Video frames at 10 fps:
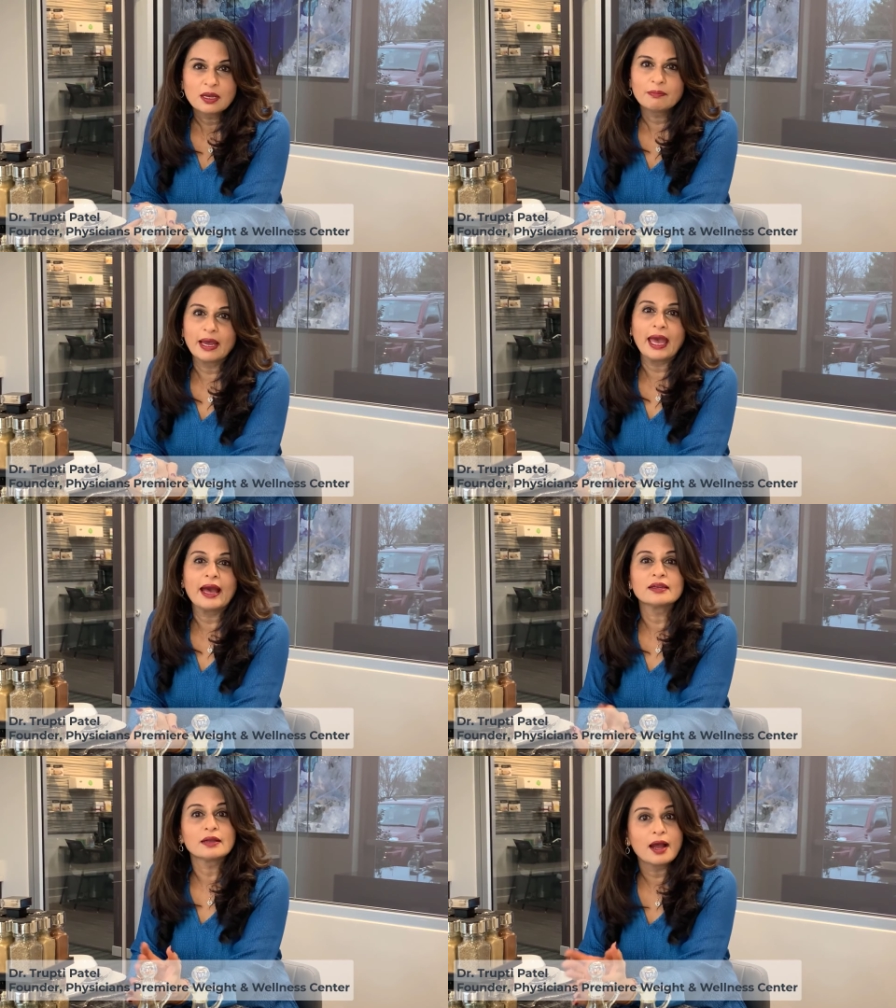by
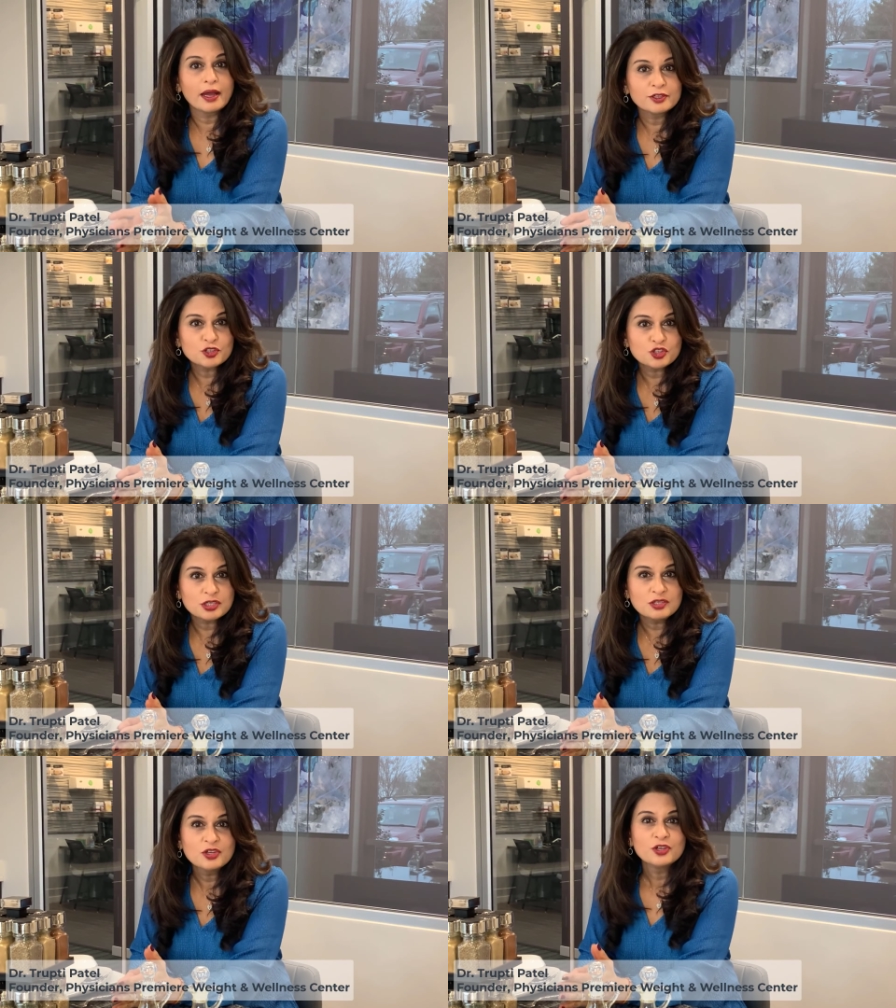adding
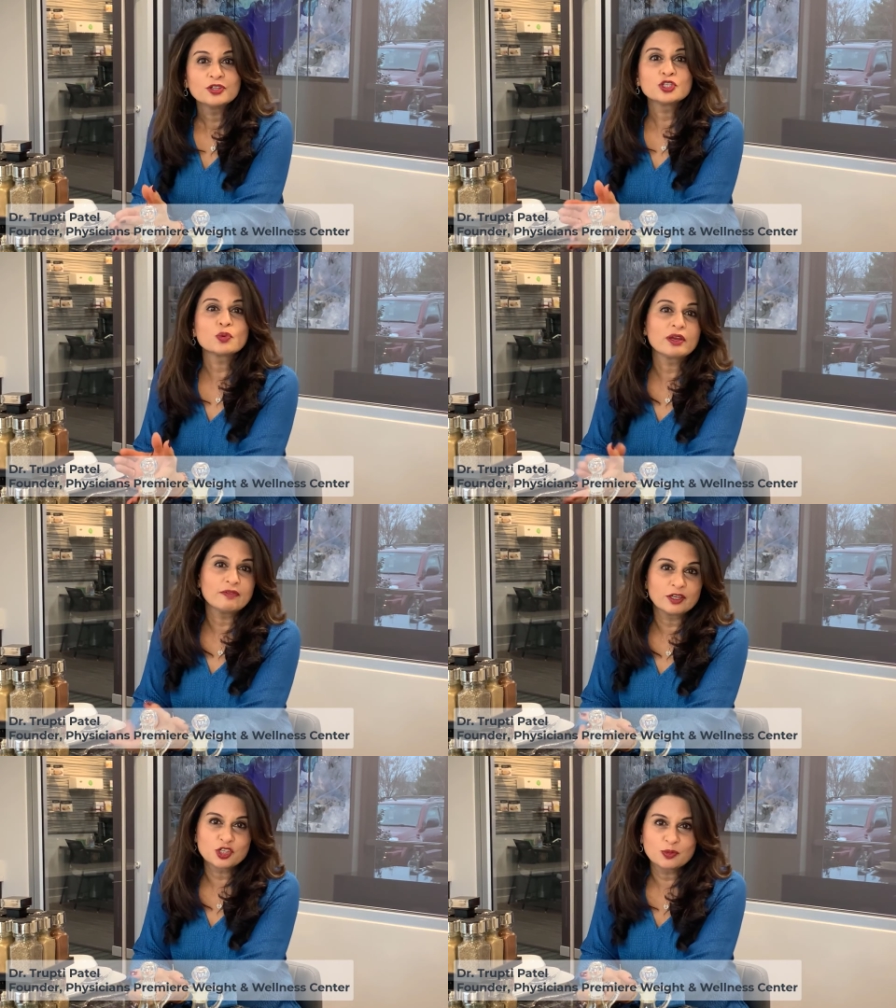hydrogen to a
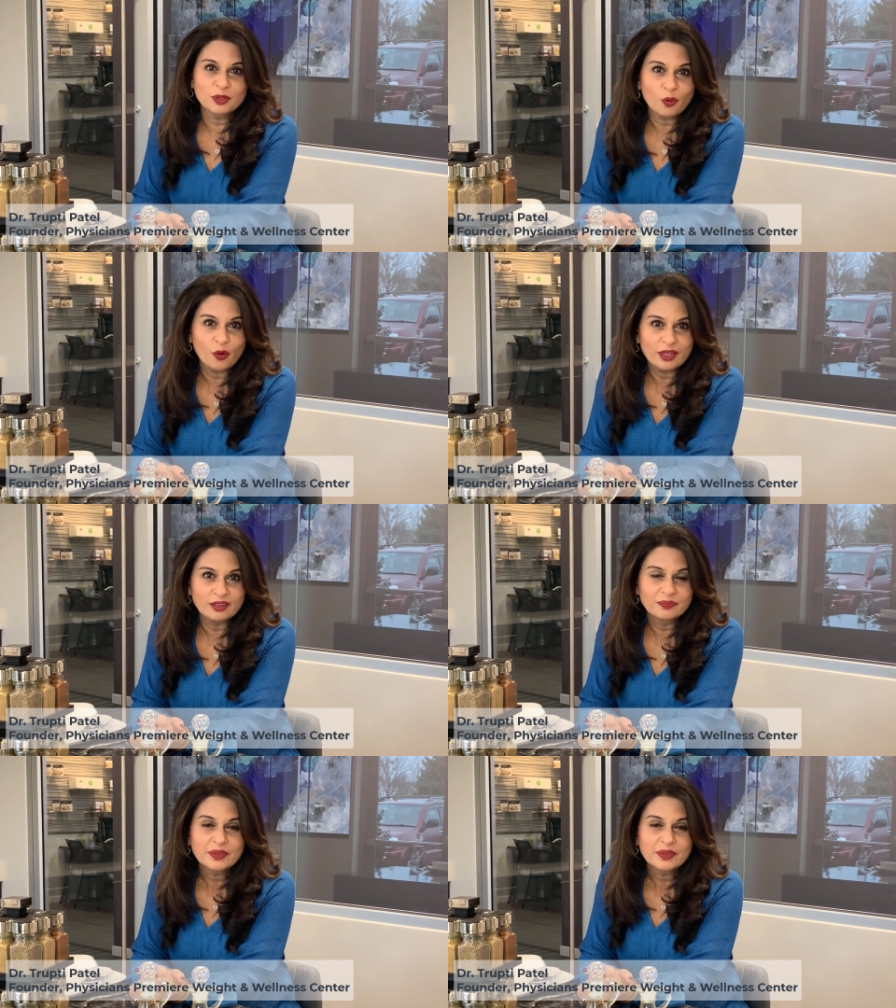vegetable oil.